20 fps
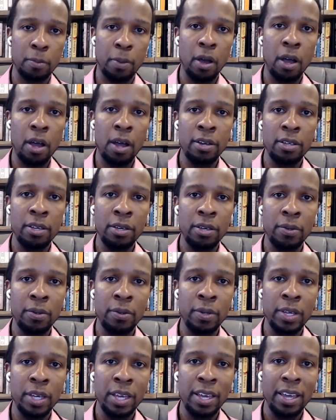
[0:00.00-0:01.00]
upon
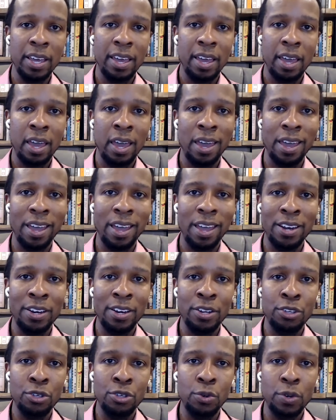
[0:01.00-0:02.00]
you
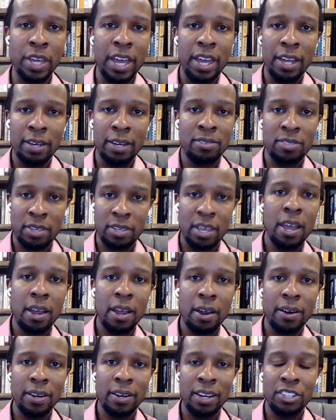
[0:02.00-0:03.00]
and you get
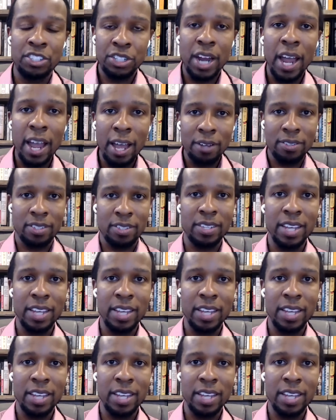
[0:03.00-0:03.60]
scared. A child